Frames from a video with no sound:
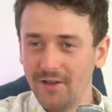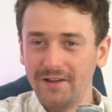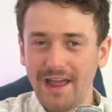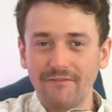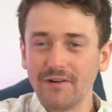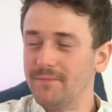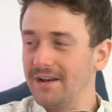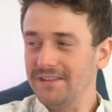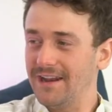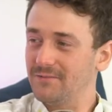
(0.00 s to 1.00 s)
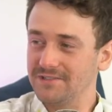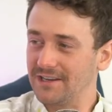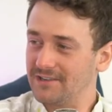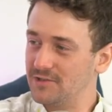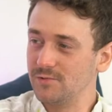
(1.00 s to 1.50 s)
telling everybody what? that it was
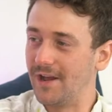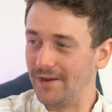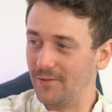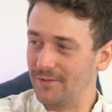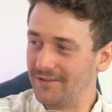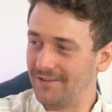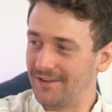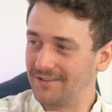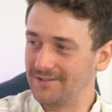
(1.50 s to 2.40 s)
like a two night only thing.